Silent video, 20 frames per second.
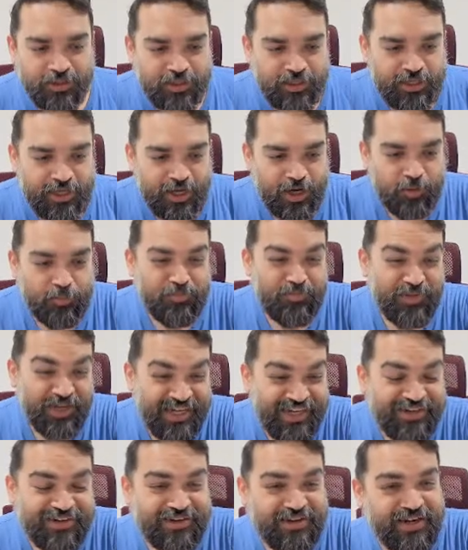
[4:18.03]
a
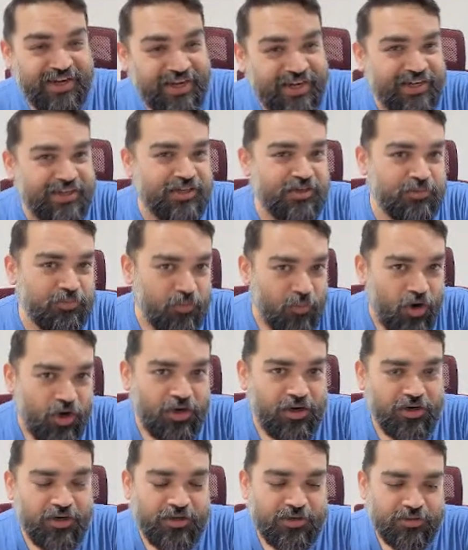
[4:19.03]
pre-trained model
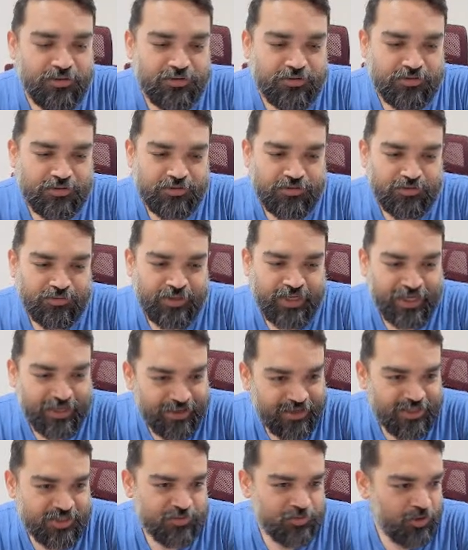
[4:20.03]
to get
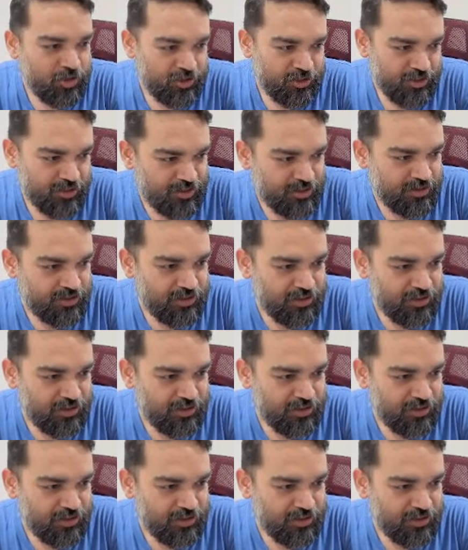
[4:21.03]
responses.